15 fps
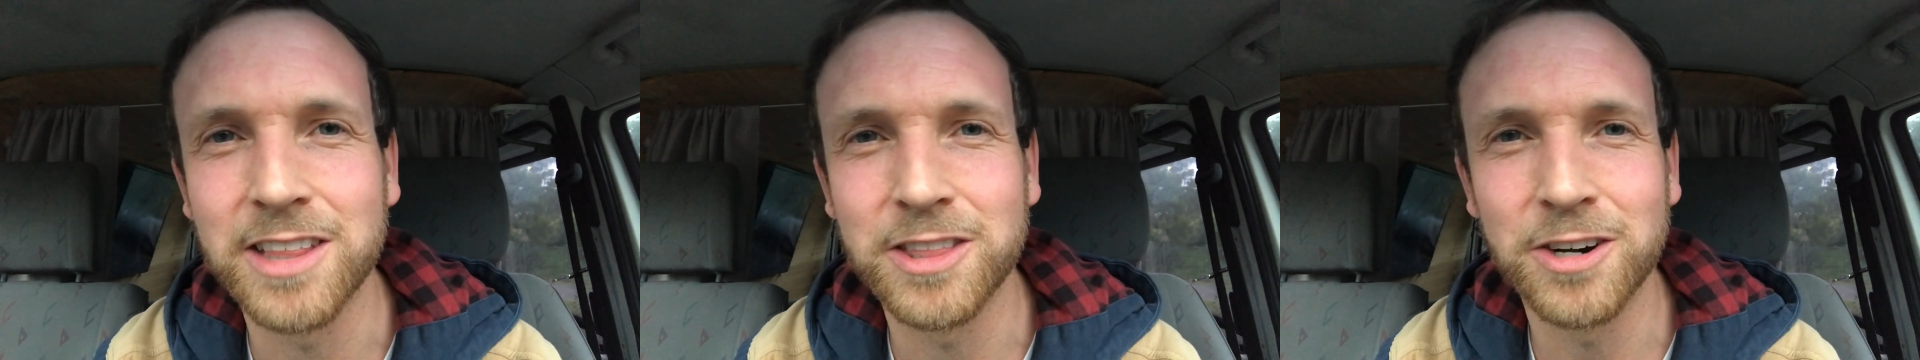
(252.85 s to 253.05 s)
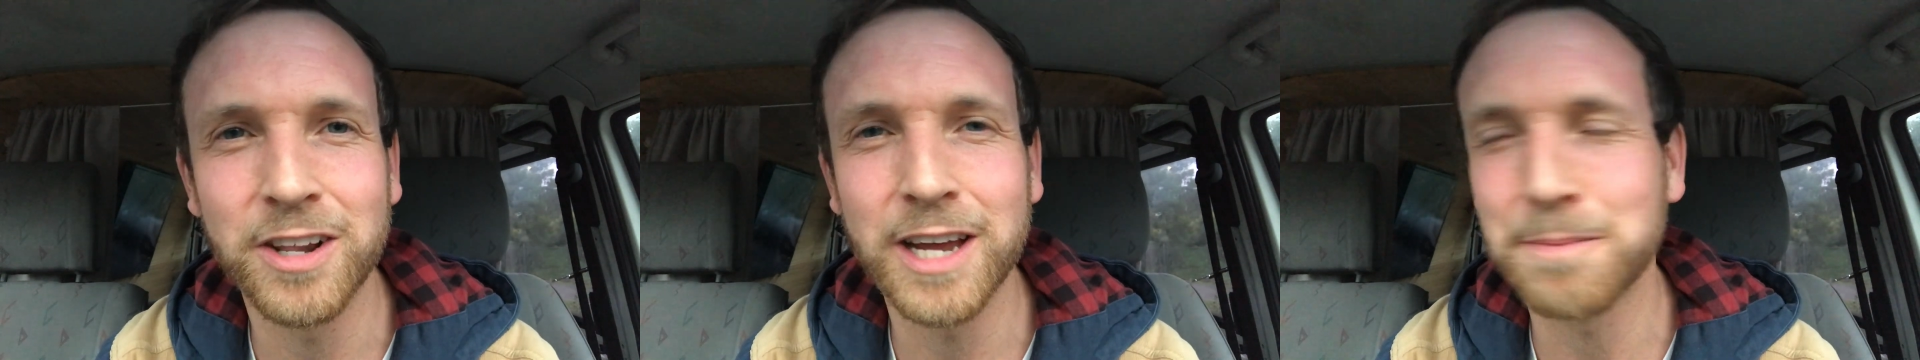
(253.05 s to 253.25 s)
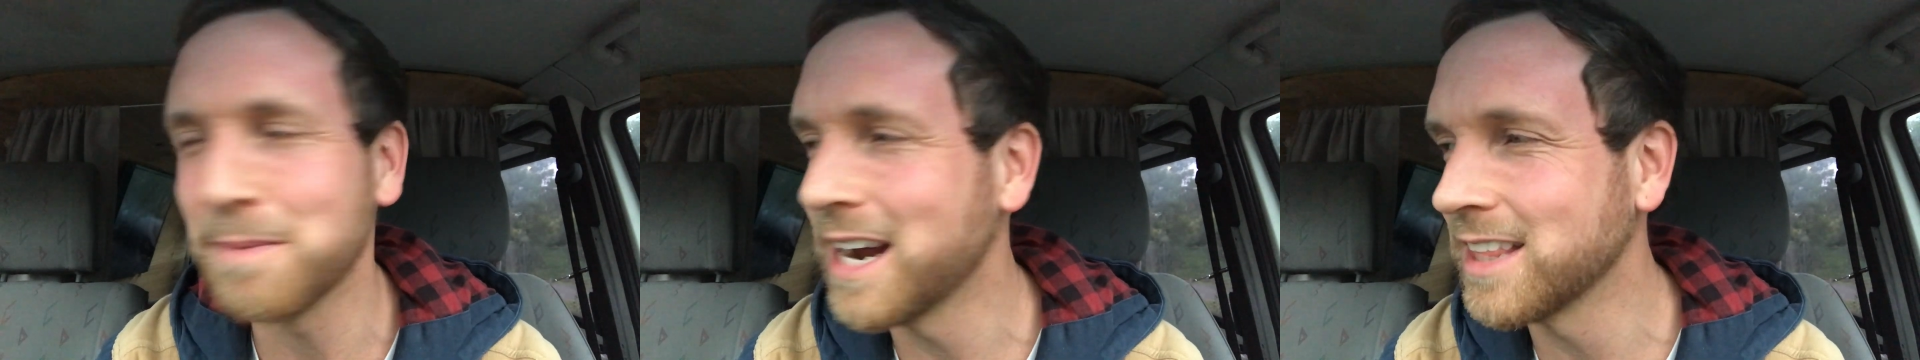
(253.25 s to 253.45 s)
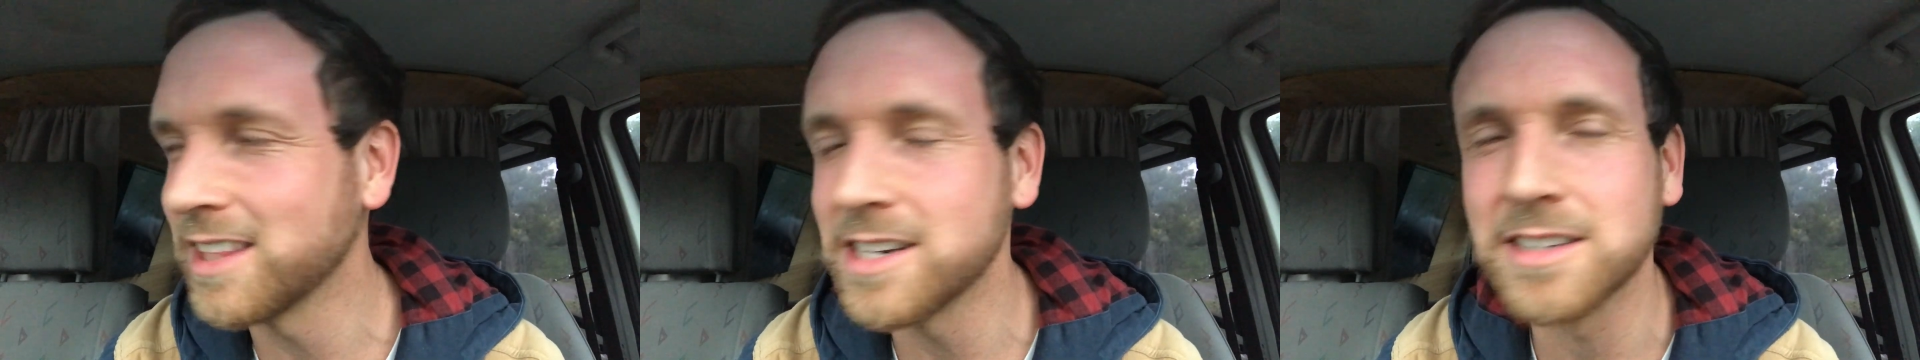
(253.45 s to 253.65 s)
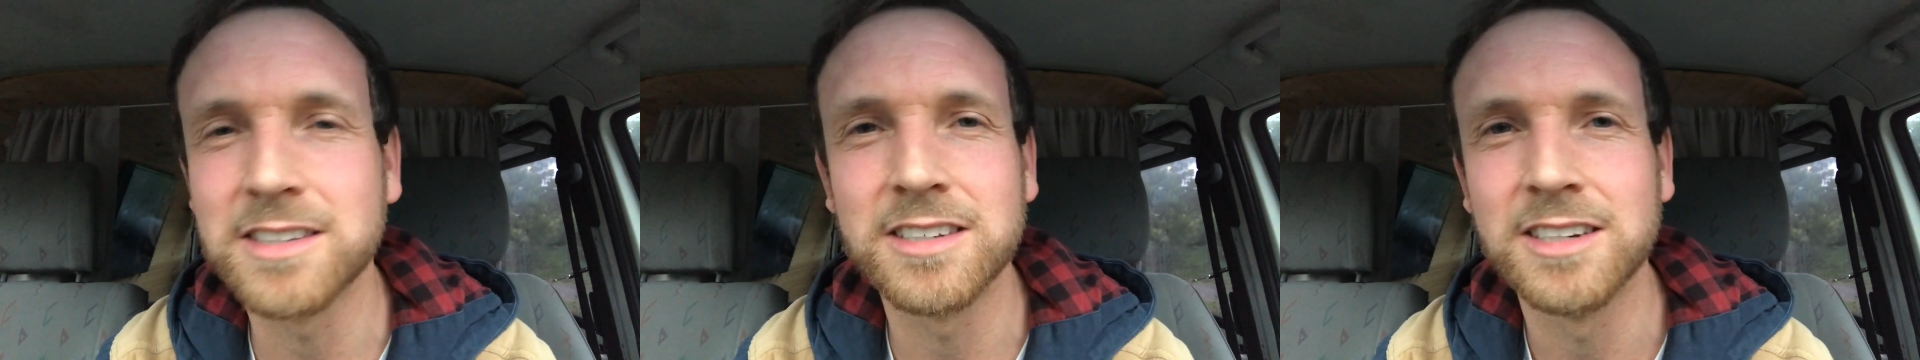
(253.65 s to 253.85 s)
And they're like, Matt,
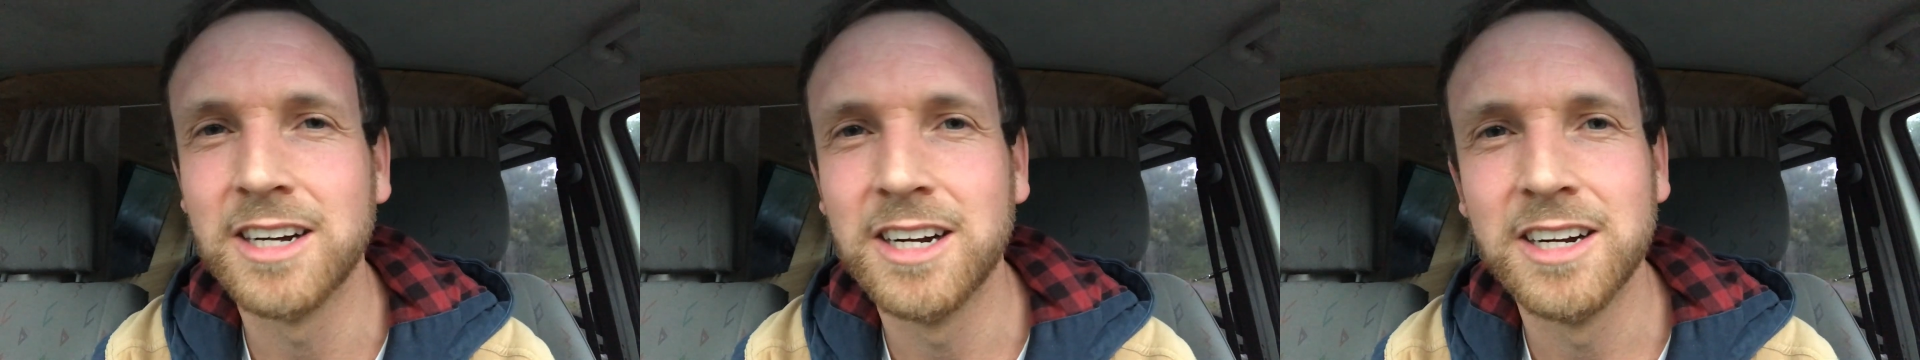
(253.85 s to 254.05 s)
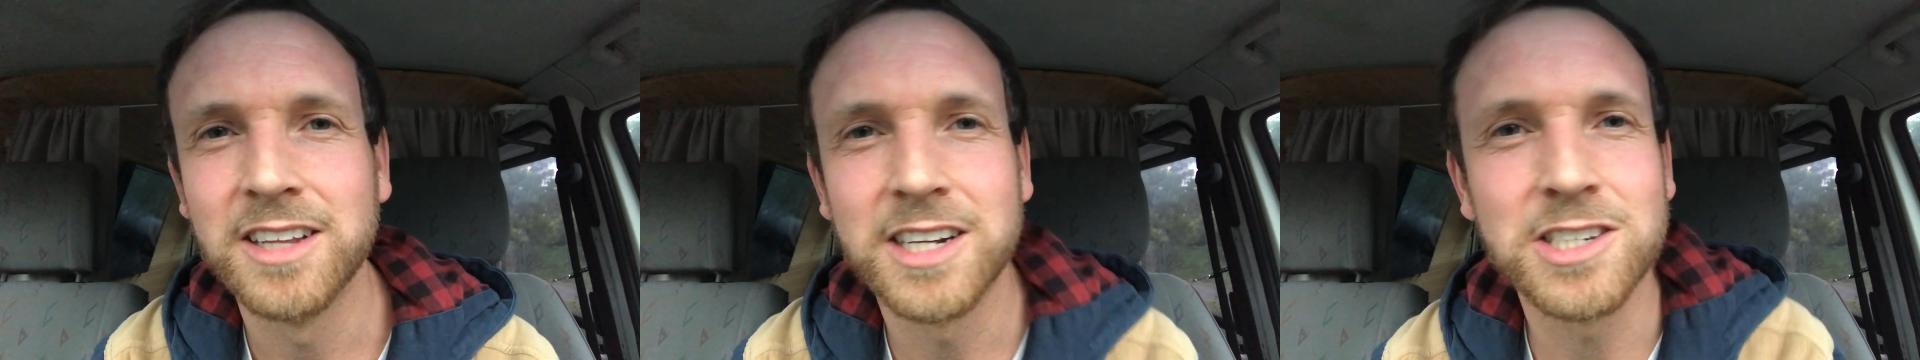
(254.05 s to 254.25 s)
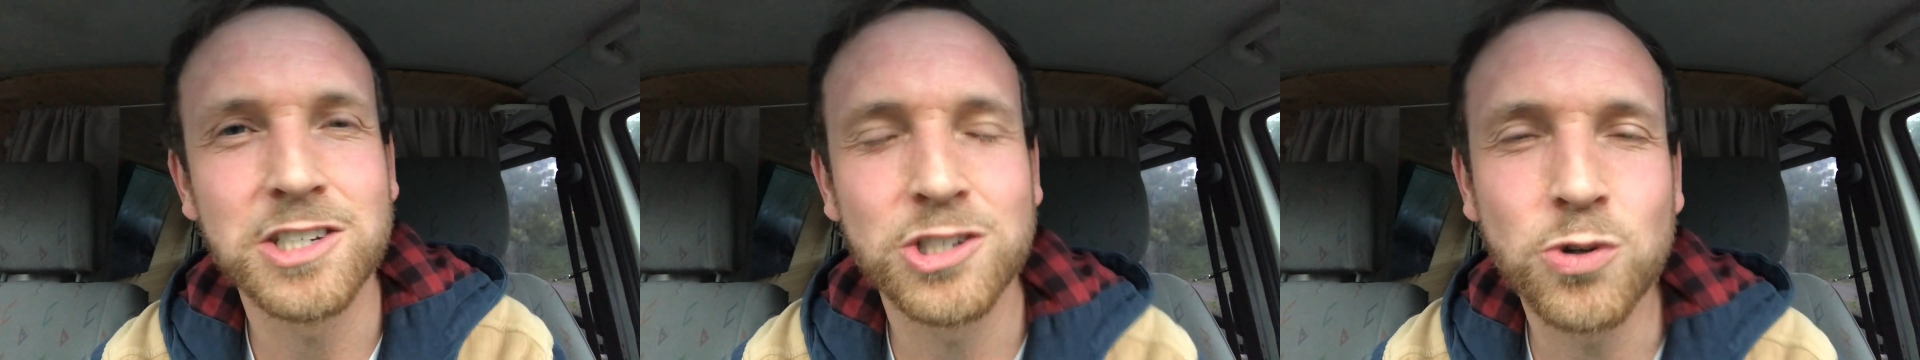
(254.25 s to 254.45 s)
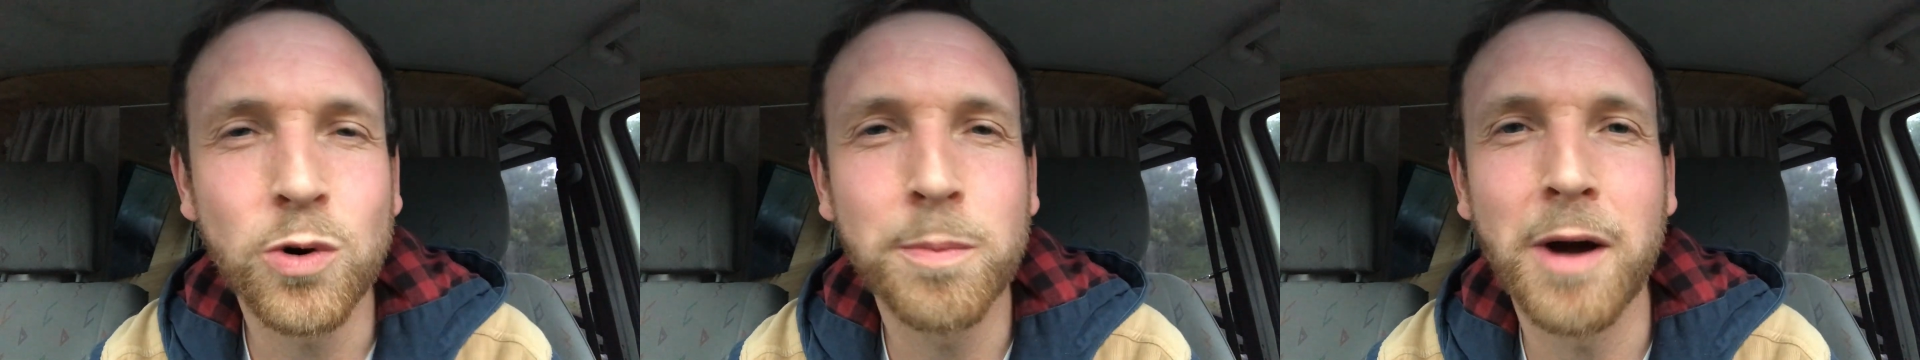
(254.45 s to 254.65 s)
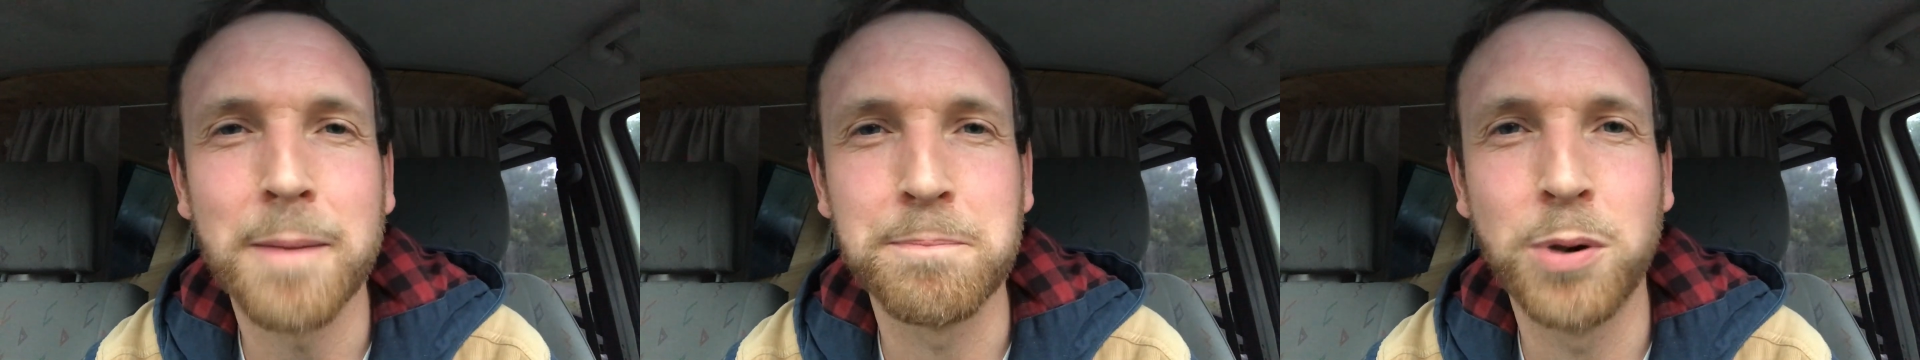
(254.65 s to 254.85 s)
that's that's a
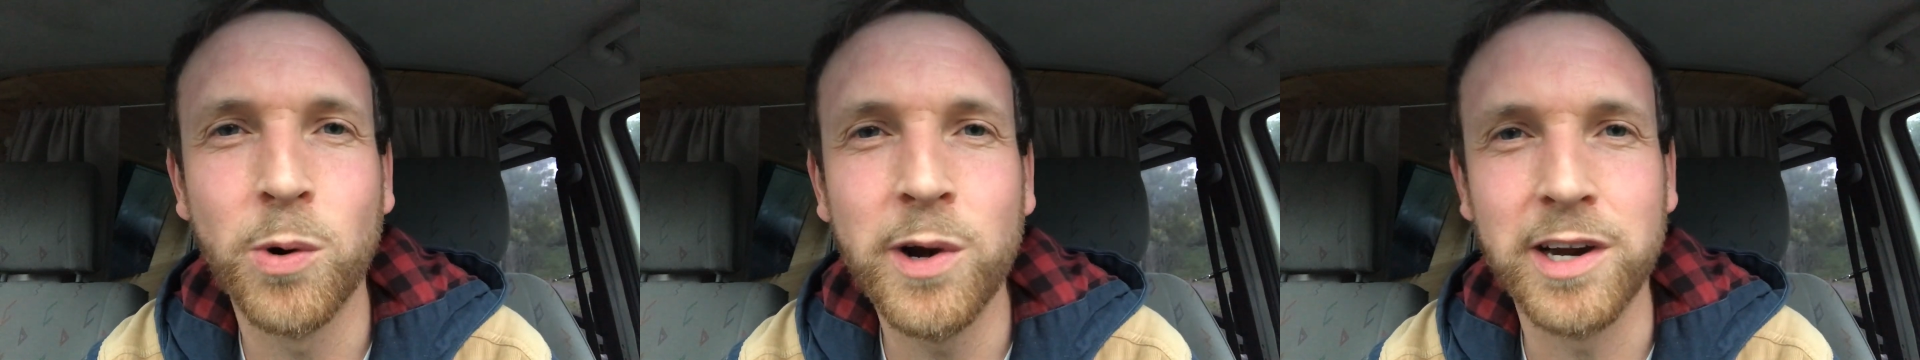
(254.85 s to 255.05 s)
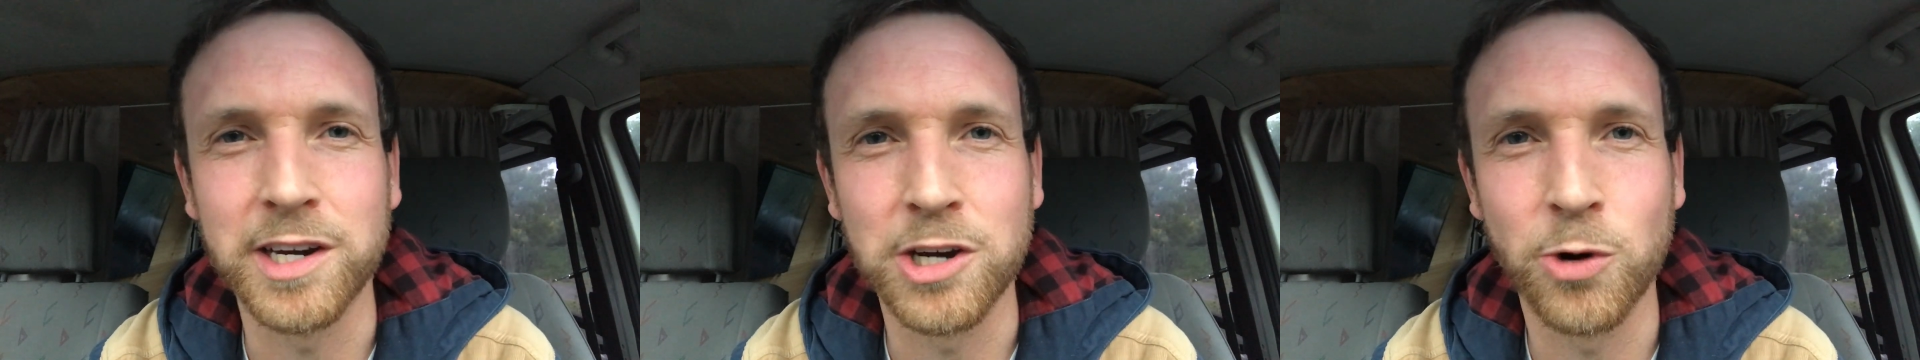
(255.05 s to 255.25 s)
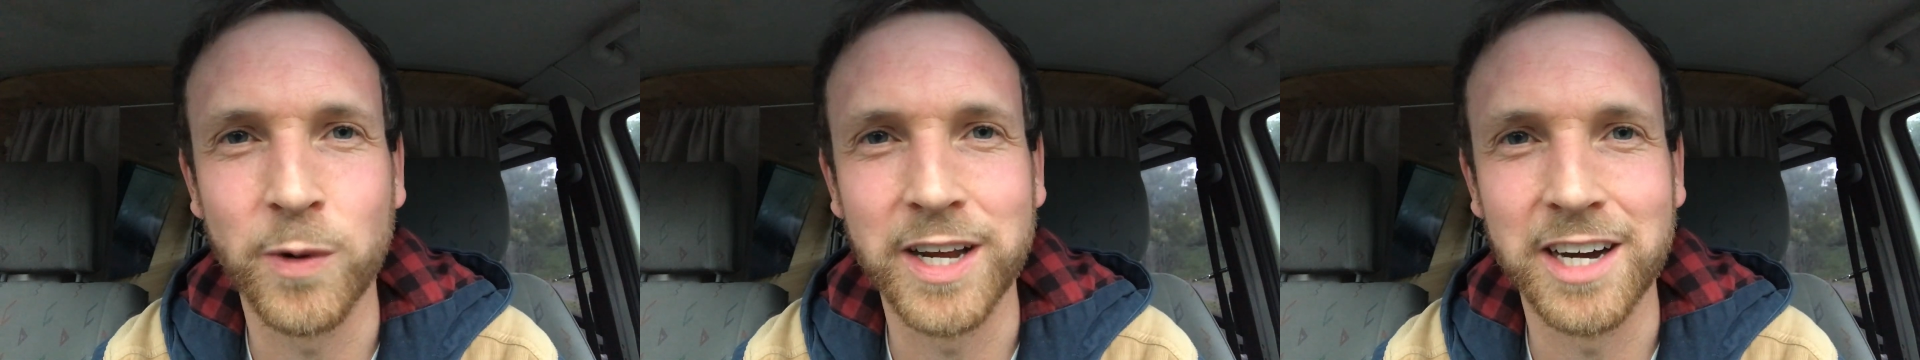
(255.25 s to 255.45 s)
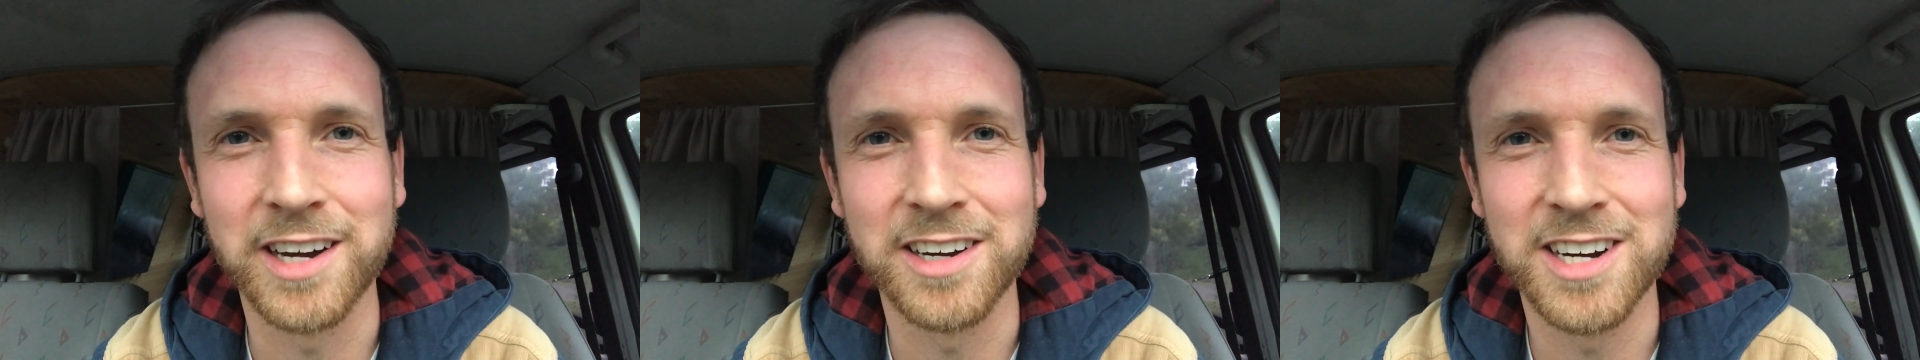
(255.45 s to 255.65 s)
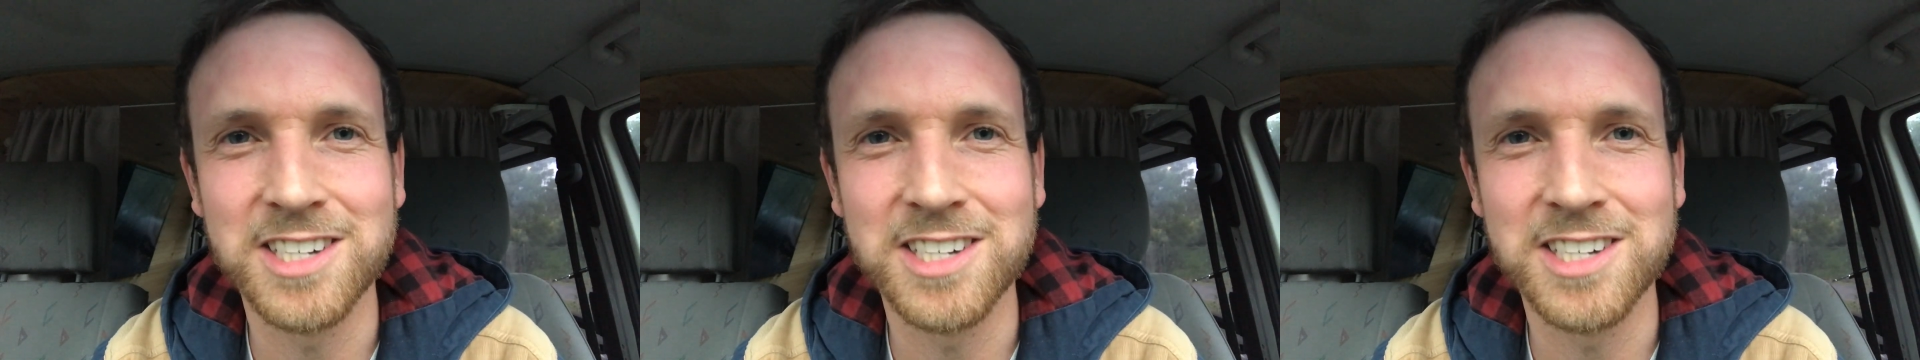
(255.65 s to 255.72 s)
store-bought pudding you're eating.